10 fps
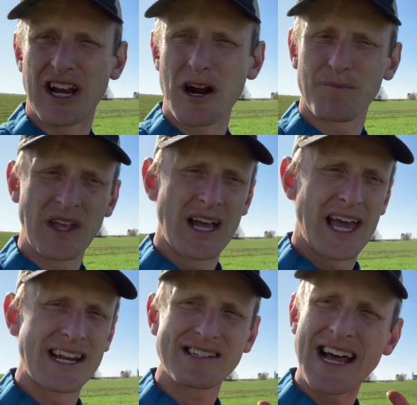here.
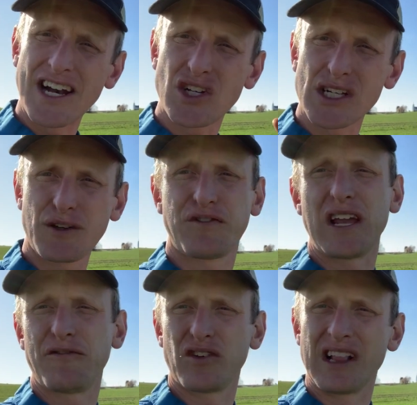And it's not just
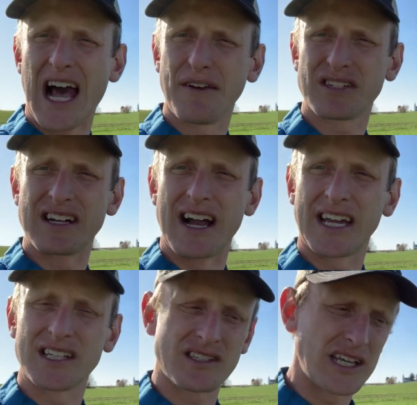feed for livestock.
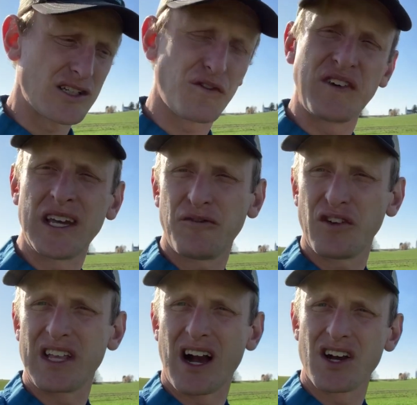It's feed
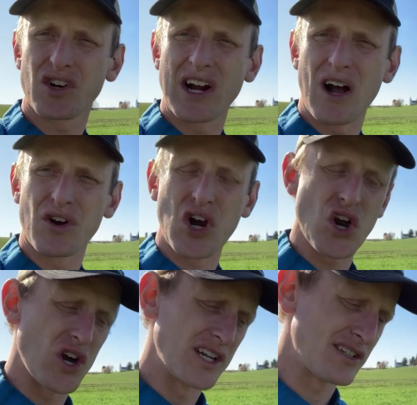for the underground
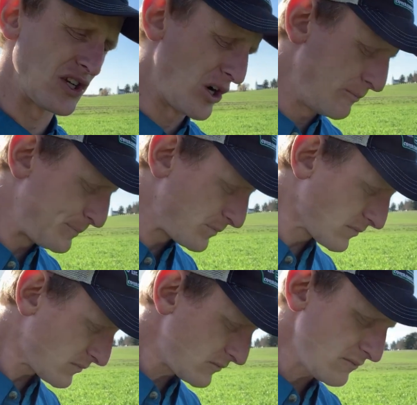herd. And so
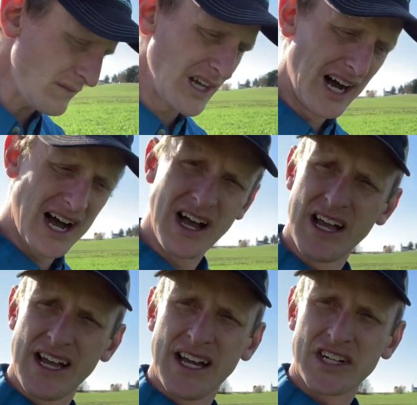
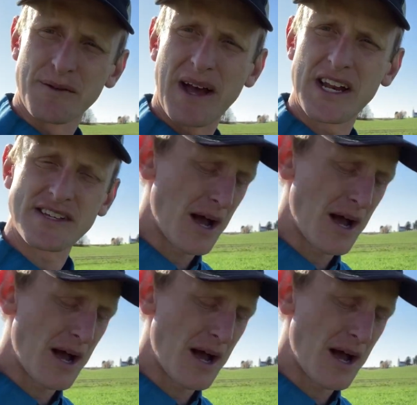tremendous